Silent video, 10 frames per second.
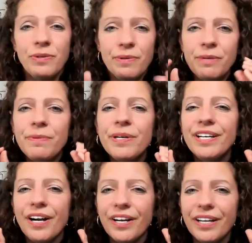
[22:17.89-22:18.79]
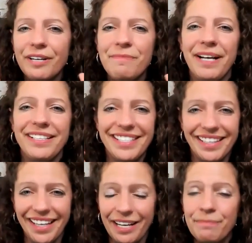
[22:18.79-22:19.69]
Do we want to put in our earbuds
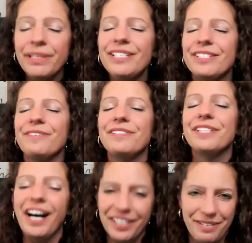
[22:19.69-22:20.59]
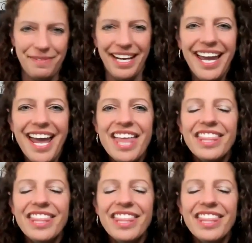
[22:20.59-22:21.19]
and like, please don't talk to me?